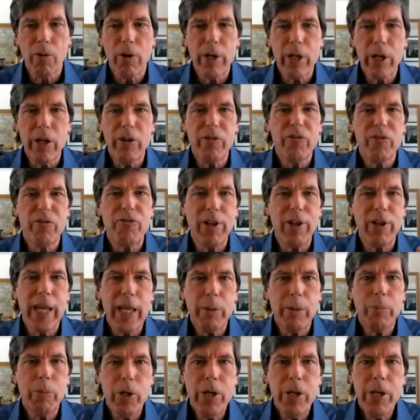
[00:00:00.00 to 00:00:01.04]

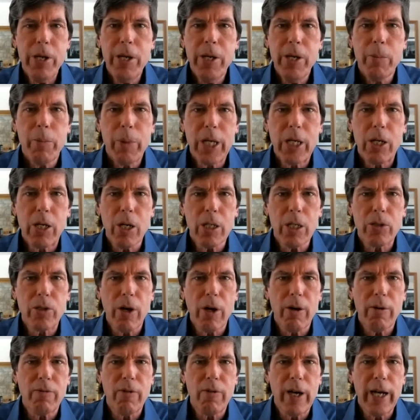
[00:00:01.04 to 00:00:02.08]
inflamed because
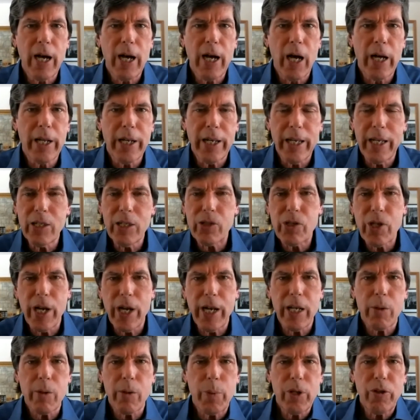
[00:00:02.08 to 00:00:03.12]
of an
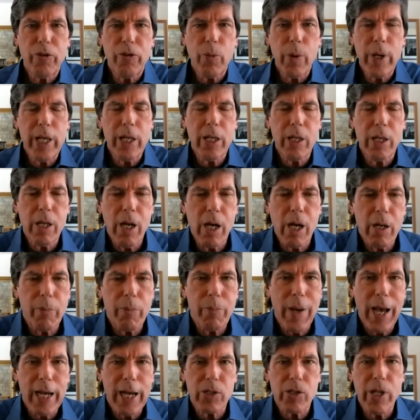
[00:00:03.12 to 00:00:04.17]
incident between
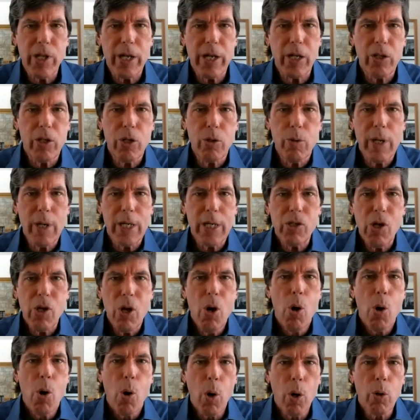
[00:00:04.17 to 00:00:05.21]
Pakistan and the US,
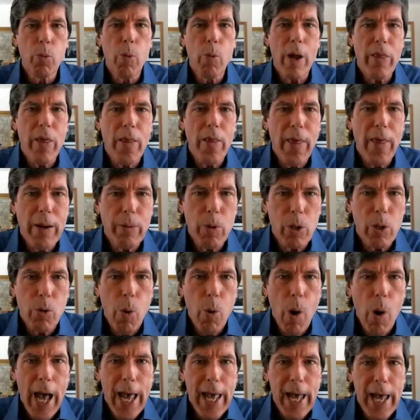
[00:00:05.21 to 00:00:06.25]
or whether they were
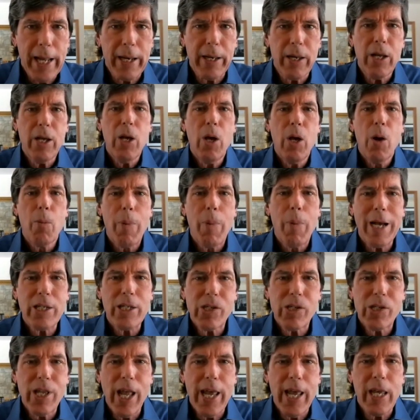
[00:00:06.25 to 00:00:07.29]
quiet. By
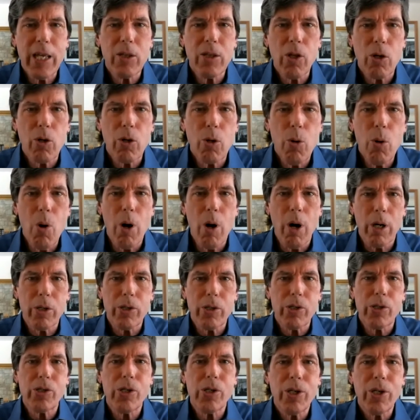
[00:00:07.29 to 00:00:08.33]
staying the
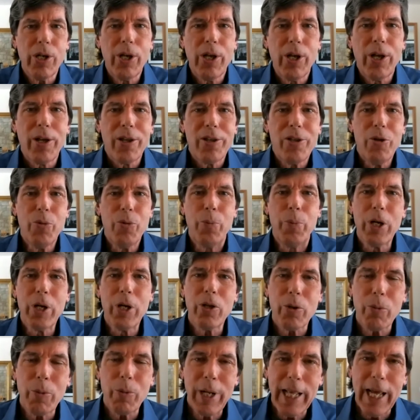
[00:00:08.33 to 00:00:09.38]
course, you build
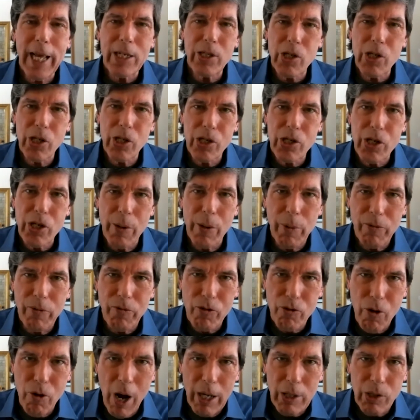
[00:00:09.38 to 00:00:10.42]
the relationship of
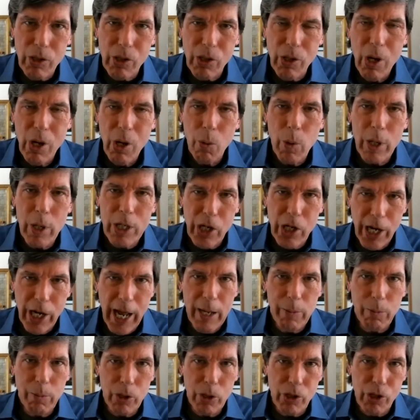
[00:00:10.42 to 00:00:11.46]
trust, which
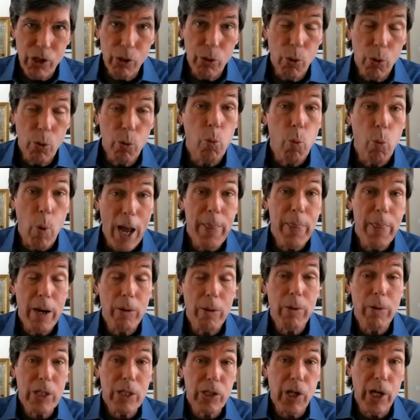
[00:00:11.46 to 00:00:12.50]
enables you, when there
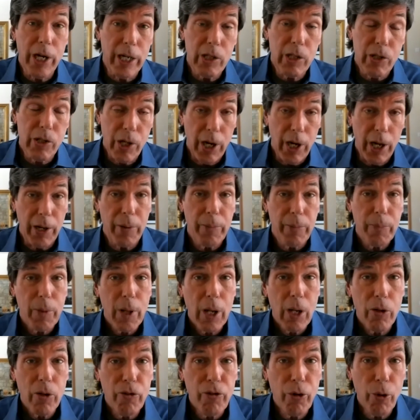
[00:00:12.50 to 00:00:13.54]
is an incident,
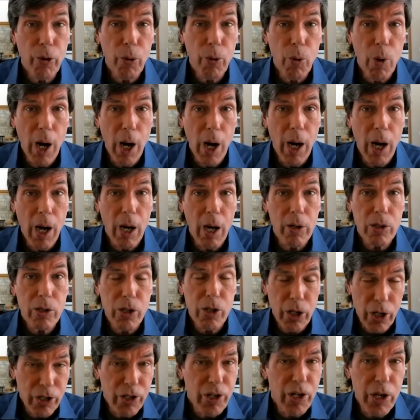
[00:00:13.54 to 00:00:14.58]
to
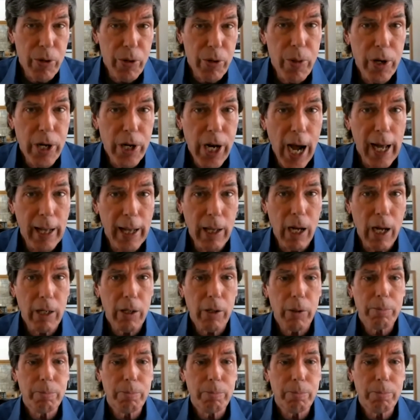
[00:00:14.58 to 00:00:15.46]
continue the dialogue.